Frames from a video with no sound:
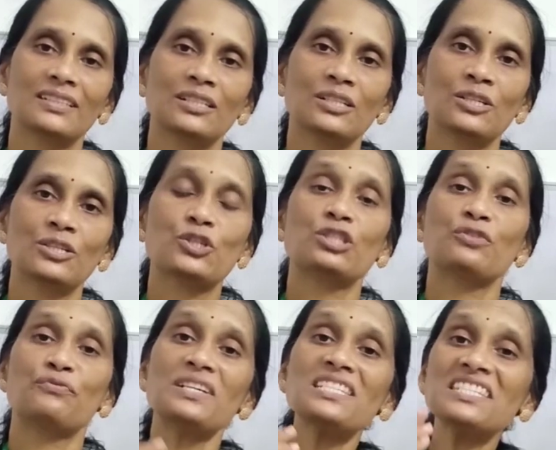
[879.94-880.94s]
So the
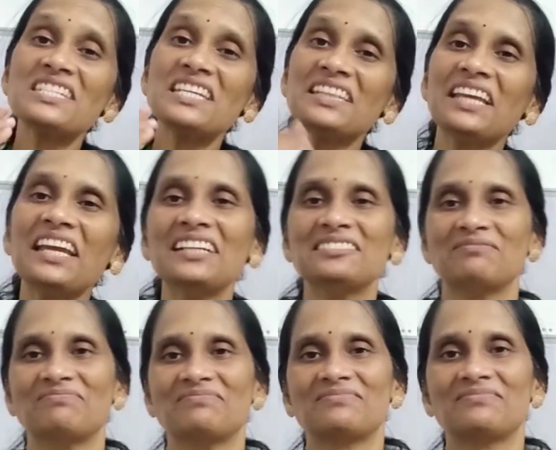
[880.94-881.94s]
first thing
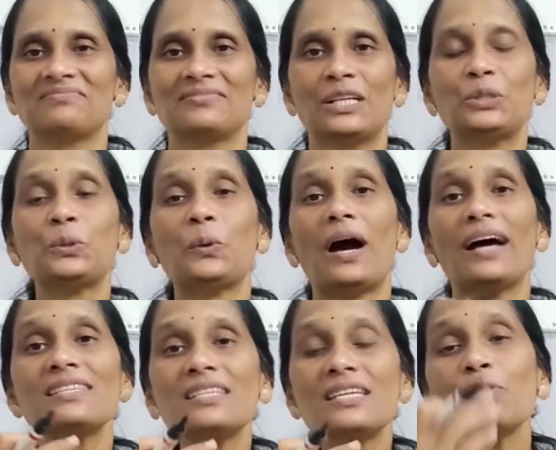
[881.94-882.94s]
to
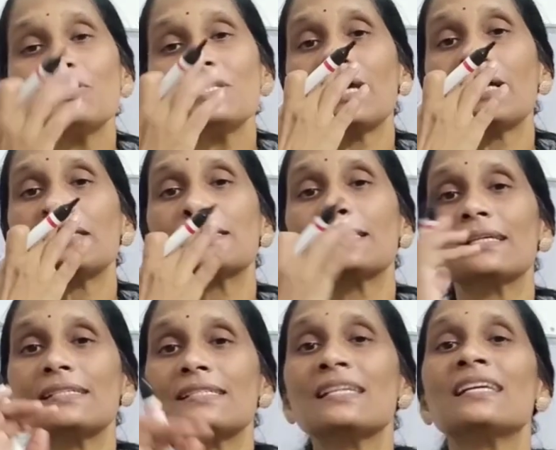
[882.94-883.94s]
achieve
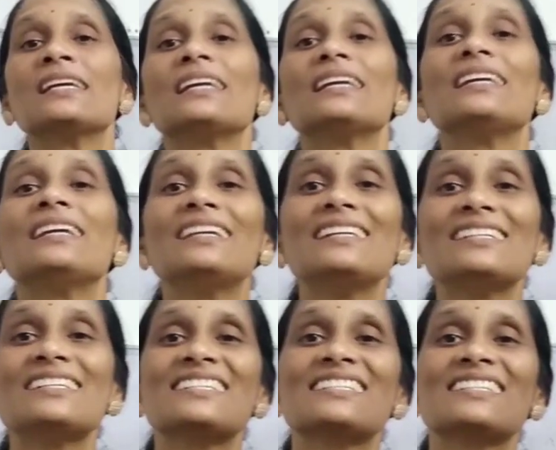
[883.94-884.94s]
success
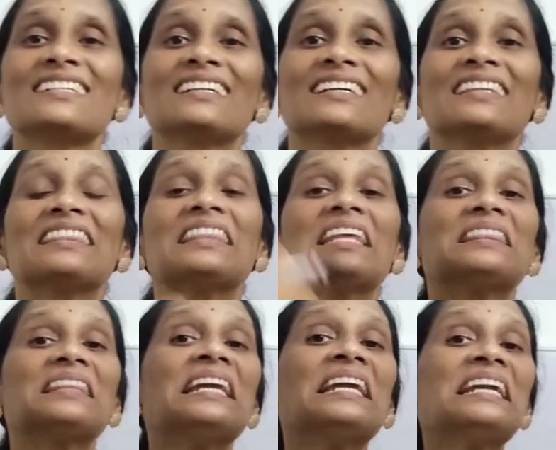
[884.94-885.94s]
is the
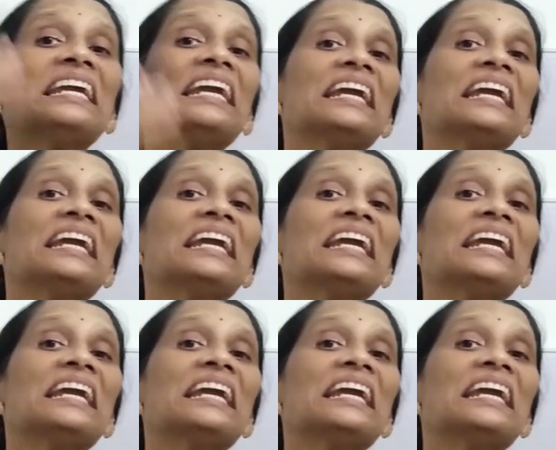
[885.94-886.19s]
thinking.